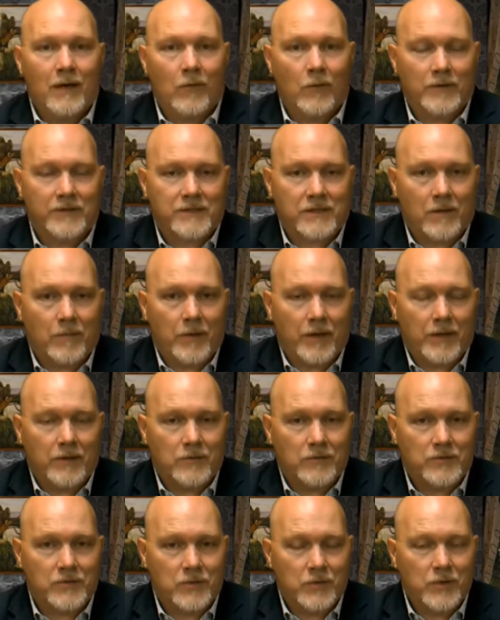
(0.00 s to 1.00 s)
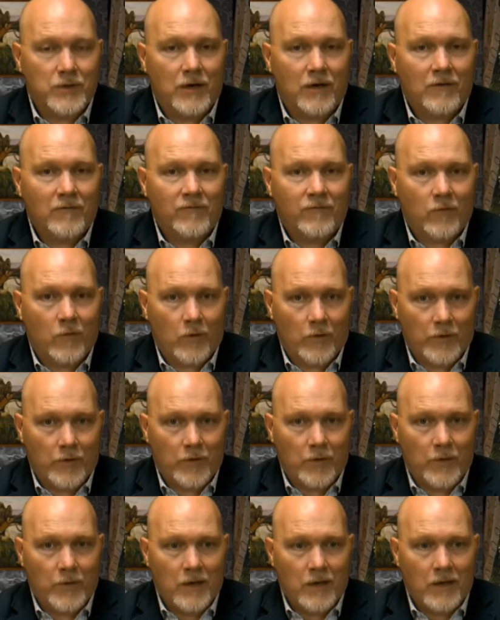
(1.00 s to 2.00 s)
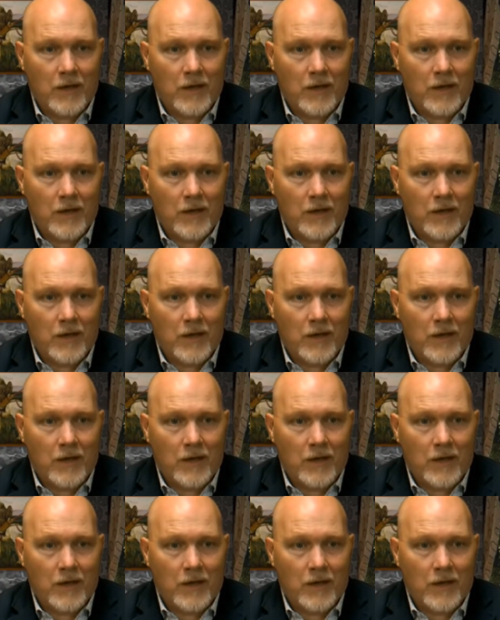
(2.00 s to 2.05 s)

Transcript: with somebody who's too young for you,